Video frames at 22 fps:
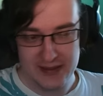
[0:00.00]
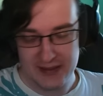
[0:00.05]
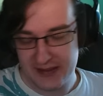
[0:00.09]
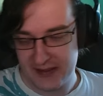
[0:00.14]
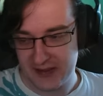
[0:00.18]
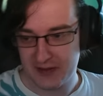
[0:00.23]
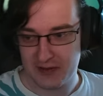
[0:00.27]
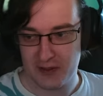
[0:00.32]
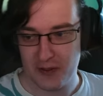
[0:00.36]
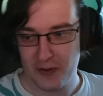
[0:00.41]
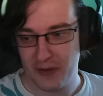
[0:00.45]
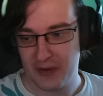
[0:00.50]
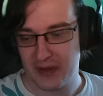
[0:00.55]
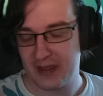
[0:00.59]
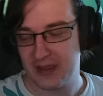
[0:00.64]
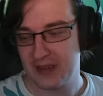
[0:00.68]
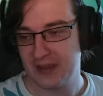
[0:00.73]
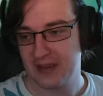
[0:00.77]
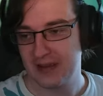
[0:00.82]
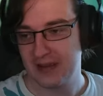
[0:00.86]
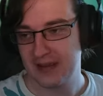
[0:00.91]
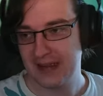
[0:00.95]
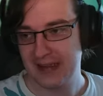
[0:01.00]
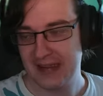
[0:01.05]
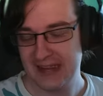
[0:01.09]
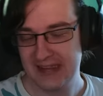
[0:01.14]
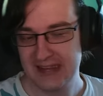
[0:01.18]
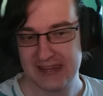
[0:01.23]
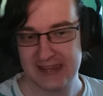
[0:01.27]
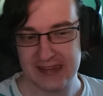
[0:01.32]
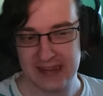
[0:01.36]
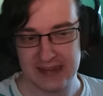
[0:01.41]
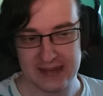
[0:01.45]
strong
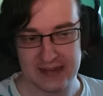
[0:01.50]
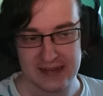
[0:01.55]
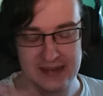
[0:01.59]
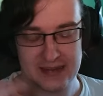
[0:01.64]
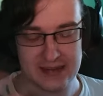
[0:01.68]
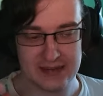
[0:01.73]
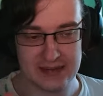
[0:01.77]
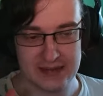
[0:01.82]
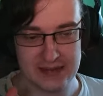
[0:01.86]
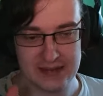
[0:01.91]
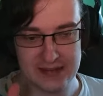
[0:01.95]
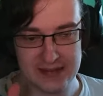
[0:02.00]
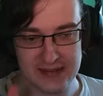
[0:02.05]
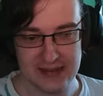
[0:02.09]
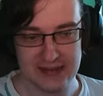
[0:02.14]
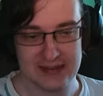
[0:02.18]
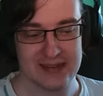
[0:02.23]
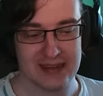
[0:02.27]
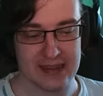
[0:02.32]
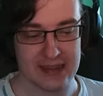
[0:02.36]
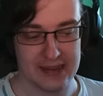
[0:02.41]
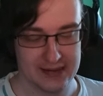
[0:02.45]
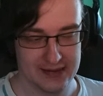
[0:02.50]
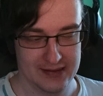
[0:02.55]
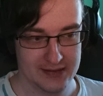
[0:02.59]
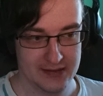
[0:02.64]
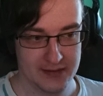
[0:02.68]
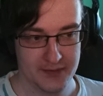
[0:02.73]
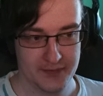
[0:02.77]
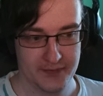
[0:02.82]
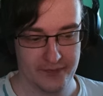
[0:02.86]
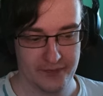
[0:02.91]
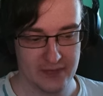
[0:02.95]
instant single target
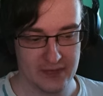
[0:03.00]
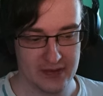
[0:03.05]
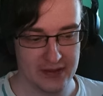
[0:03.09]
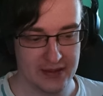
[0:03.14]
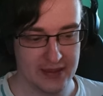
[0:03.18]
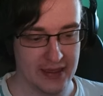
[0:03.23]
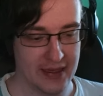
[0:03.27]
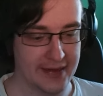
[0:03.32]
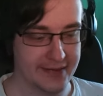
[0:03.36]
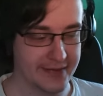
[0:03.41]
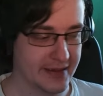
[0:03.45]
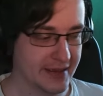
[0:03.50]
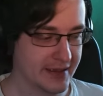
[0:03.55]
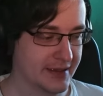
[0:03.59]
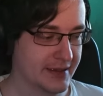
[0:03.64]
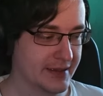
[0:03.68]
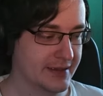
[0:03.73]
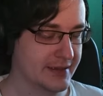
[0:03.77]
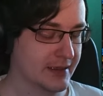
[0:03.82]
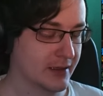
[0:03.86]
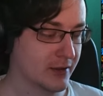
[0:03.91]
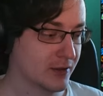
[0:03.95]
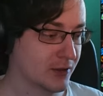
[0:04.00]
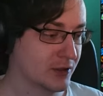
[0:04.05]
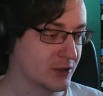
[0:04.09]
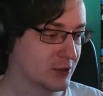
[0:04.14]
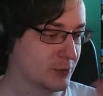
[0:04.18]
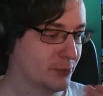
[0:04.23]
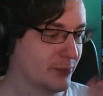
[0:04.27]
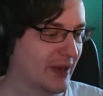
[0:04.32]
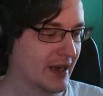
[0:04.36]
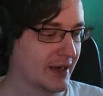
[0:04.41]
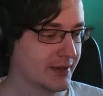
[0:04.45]
heal, and then it
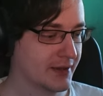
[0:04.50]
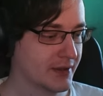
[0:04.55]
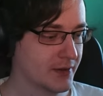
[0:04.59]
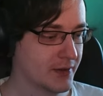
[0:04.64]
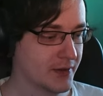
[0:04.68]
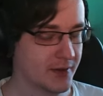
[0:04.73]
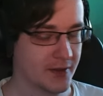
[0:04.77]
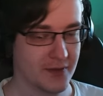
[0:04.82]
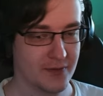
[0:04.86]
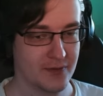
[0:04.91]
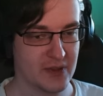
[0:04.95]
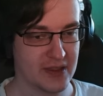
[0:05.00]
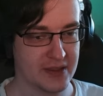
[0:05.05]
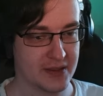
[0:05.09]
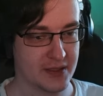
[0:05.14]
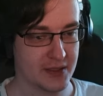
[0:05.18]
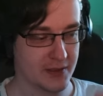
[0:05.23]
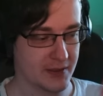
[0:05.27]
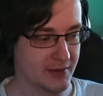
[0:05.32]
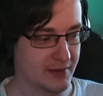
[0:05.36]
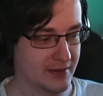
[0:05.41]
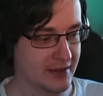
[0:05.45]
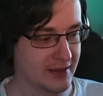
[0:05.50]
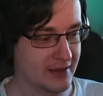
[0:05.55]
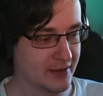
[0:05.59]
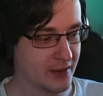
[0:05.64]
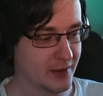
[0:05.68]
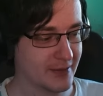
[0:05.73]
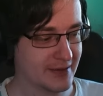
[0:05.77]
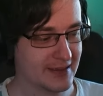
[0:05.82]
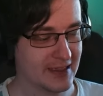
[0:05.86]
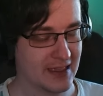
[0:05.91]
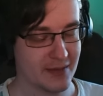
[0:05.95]
got paired with healing
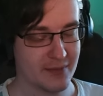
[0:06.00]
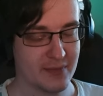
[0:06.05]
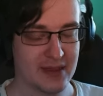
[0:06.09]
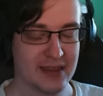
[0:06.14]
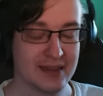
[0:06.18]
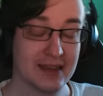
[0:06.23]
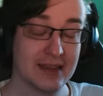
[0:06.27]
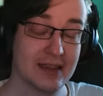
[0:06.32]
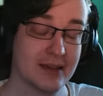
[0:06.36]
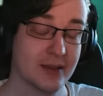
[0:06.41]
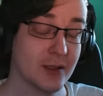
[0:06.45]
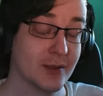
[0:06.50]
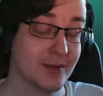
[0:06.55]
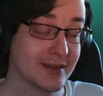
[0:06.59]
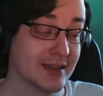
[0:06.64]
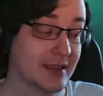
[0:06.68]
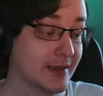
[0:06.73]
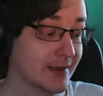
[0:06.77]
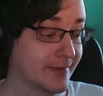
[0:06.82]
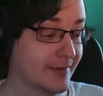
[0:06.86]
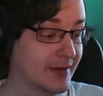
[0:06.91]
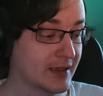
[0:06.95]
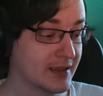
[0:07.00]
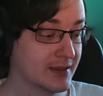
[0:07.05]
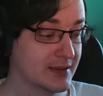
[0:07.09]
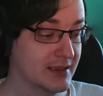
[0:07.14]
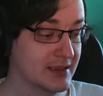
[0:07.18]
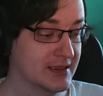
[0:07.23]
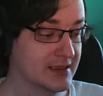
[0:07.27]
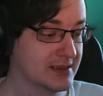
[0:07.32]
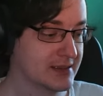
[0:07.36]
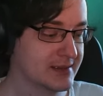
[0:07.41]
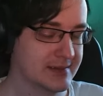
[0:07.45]
over time. But healing over time effect
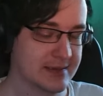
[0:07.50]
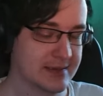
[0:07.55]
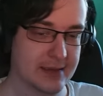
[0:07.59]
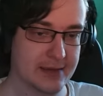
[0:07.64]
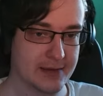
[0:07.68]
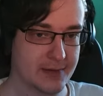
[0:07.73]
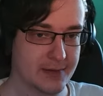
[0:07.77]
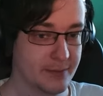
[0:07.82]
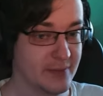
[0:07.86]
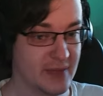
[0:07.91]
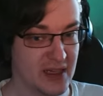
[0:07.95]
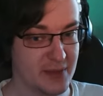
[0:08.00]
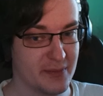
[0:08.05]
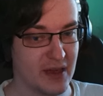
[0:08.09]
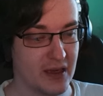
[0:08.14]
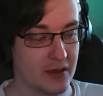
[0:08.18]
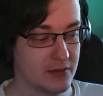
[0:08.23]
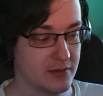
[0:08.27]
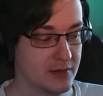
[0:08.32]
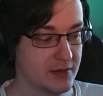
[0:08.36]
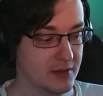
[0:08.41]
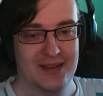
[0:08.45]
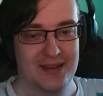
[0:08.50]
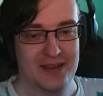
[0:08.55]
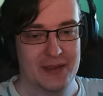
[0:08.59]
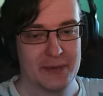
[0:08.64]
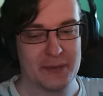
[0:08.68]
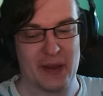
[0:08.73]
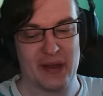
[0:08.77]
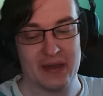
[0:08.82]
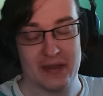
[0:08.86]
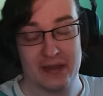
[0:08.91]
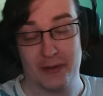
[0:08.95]
is minimal.
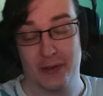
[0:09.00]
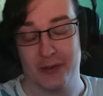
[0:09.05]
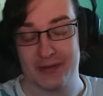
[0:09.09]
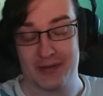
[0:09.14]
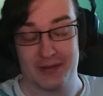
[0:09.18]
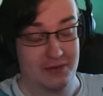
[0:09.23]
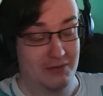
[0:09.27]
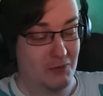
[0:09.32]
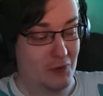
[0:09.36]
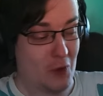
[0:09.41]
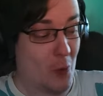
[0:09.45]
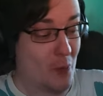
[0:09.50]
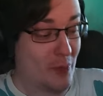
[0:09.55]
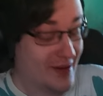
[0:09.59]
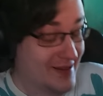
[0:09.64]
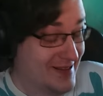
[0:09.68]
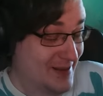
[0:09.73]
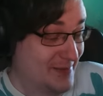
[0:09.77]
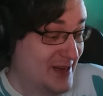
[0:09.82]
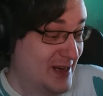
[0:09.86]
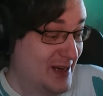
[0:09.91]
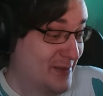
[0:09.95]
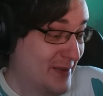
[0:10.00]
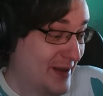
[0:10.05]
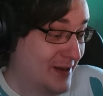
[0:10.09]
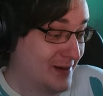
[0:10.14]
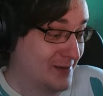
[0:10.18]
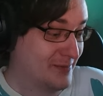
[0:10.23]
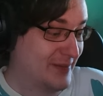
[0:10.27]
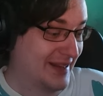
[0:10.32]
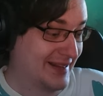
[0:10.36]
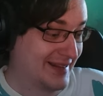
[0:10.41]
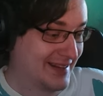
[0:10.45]
Well, not completely
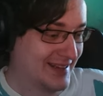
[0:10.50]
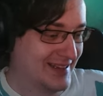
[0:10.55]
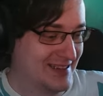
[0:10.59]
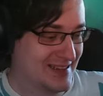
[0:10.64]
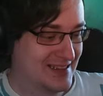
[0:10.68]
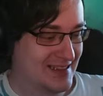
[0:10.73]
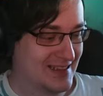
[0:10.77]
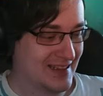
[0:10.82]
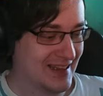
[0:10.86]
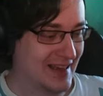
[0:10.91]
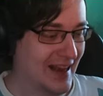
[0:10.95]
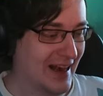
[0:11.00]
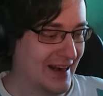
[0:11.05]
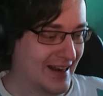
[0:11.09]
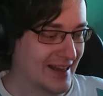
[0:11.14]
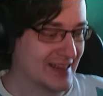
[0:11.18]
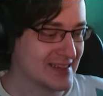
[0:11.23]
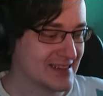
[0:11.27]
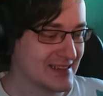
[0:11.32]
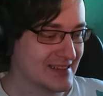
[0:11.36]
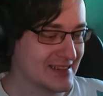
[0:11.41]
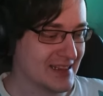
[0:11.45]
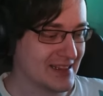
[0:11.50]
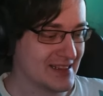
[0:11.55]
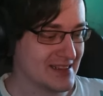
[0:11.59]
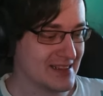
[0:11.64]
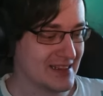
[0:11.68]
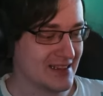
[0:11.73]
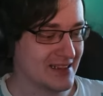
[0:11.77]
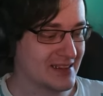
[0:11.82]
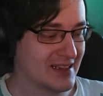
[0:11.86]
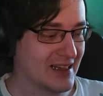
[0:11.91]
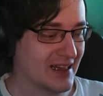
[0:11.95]
minimal, but it's less than
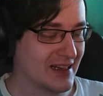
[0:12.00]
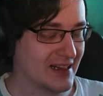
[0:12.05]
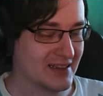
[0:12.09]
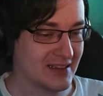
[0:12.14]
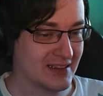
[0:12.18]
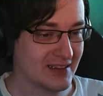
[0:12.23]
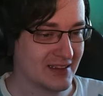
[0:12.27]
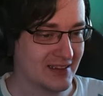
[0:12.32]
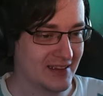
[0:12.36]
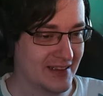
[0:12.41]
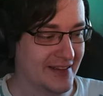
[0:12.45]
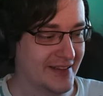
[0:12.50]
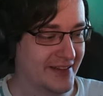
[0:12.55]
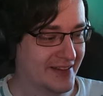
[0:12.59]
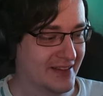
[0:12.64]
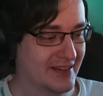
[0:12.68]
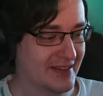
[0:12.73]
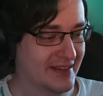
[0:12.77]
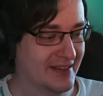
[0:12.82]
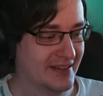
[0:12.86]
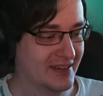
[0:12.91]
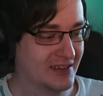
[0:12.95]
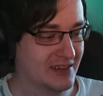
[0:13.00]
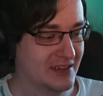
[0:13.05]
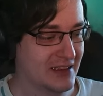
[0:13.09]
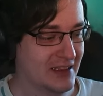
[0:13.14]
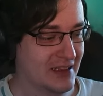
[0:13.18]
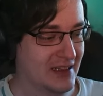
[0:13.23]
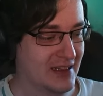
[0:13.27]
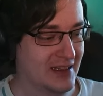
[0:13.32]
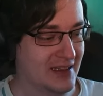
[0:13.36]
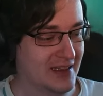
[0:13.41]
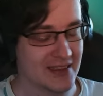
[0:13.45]
single target initial heal.
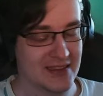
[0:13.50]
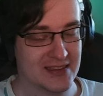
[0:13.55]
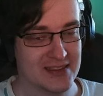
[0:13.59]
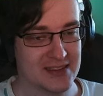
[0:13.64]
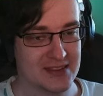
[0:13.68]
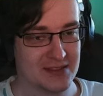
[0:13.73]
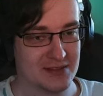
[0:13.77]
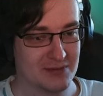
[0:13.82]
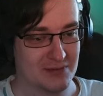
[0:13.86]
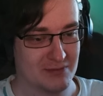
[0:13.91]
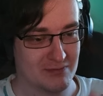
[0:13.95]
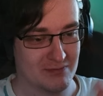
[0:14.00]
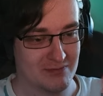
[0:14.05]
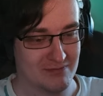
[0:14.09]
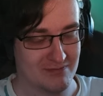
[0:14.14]
It's